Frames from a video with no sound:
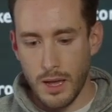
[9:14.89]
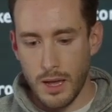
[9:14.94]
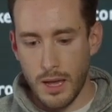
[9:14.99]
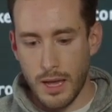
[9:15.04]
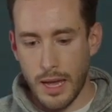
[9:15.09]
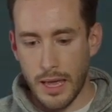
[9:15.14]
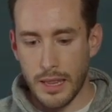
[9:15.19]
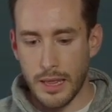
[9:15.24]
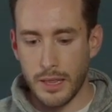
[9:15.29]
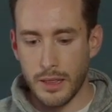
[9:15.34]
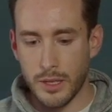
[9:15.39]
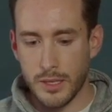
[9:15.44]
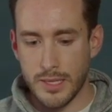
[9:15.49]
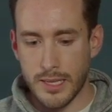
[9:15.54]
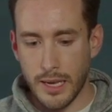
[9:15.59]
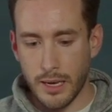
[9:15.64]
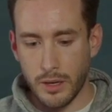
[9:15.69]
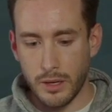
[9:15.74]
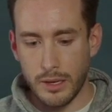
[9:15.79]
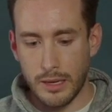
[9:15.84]
And then the
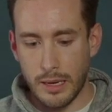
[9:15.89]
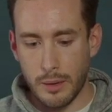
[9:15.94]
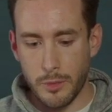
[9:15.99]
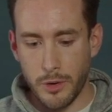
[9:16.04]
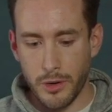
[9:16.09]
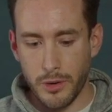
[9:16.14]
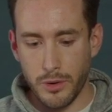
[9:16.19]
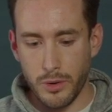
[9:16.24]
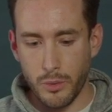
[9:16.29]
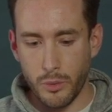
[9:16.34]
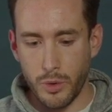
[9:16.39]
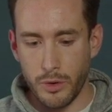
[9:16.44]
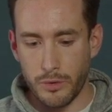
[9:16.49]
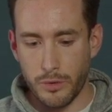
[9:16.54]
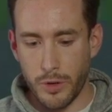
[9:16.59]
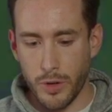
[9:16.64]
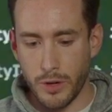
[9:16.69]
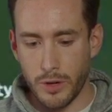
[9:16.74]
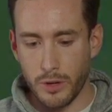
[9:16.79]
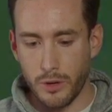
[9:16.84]
second demo, we've
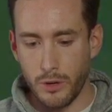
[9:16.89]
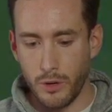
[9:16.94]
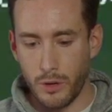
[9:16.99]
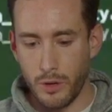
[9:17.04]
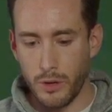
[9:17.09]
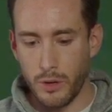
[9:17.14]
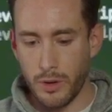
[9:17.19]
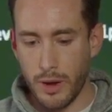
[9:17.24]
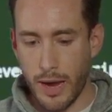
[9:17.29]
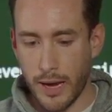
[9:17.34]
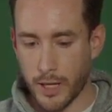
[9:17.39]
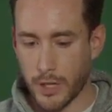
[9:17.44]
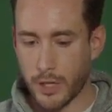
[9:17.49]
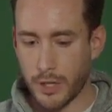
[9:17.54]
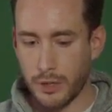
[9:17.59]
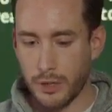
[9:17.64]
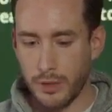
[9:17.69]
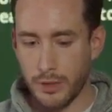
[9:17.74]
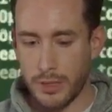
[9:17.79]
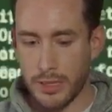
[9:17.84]
got a new
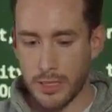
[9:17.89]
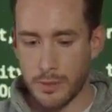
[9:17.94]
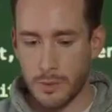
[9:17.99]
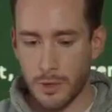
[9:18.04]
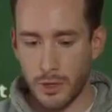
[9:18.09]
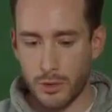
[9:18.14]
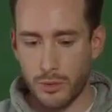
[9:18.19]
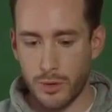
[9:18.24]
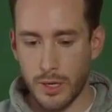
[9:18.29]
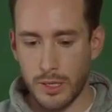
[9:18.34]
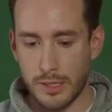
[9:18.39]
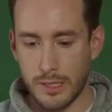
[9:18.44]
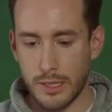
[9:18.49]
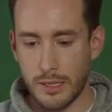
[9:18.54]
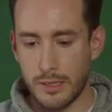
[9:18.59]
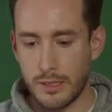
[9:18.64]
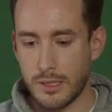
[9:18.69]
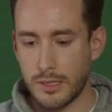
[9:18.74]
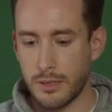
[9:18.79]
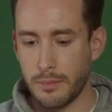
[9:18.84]
action that's been
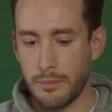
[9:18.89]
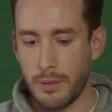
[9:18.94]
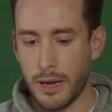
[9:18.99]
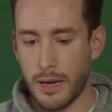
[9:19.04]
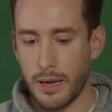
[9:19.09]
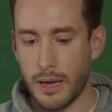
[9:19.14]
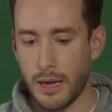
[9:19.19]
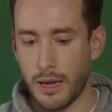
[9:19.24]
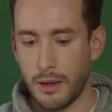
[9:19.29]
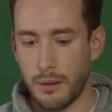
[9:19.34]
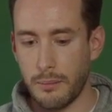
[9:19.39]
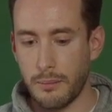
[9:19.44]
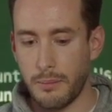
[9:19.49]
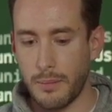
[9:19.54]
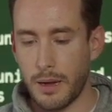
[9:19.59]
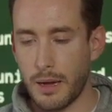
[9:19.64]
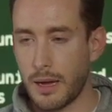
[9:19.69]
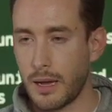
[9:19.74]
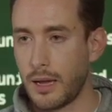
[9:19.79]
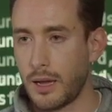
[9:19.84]
created by
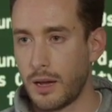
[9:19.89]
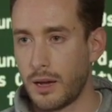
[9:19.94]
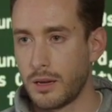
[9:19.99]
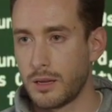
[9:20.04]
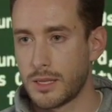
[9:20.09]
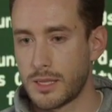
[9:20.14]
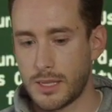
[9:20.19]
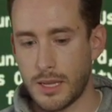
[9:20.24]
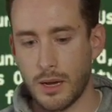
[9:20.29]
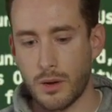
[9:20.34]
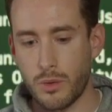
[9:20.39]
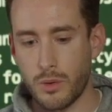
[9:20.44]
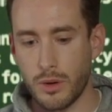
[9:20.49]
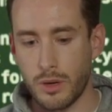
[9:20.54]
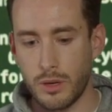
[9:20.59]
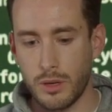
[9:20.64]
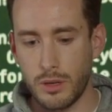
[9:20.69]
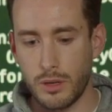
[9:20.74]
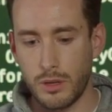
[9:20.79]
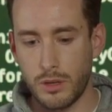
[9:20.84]
my
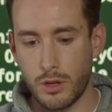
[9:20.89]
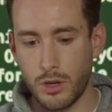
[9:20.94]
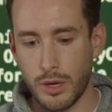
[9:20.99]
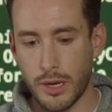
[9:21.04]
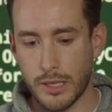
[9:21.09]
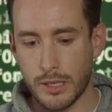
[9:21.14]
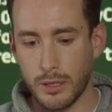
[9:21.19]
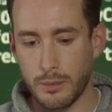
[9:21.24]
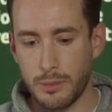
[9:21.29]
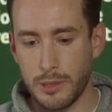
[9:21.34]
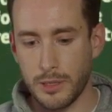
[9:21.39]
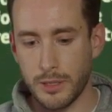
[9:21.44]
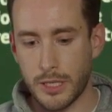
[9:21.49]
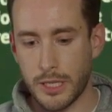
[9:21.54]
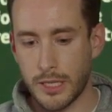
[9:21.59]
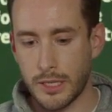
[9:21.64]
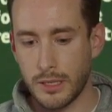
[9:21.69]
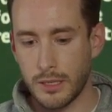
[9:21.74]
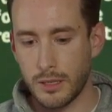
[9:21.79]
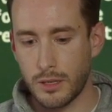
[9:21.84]
StackOne connector builder,
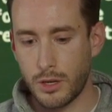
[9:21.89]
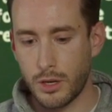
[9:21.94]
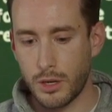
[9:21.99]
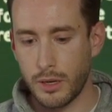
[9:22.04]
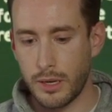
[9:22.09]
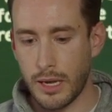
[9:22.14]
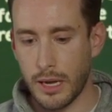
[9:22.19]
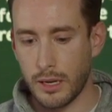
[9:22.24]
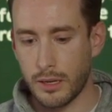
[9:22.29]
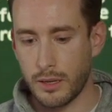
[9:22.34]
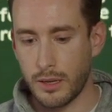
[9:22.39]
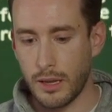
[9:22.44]
Get